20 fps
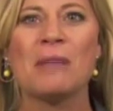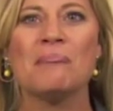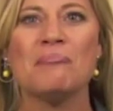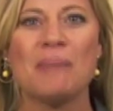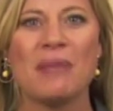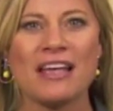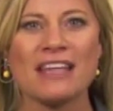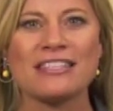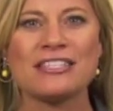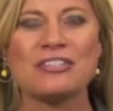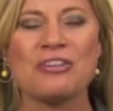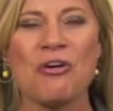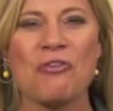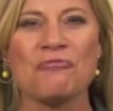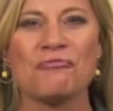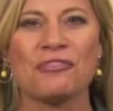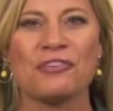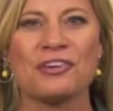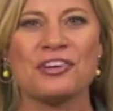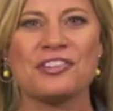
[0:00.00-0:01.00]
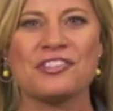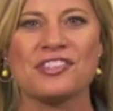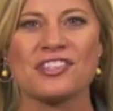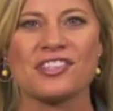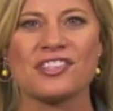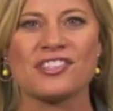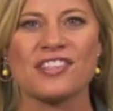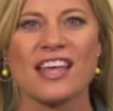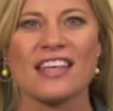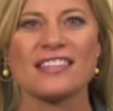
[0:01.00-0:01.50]
best known for his
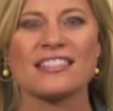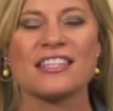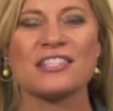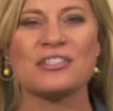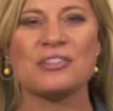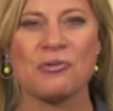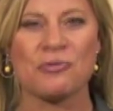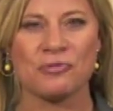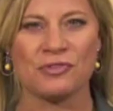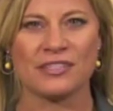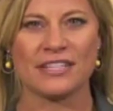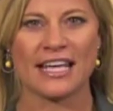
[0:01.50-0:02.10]
success at Notre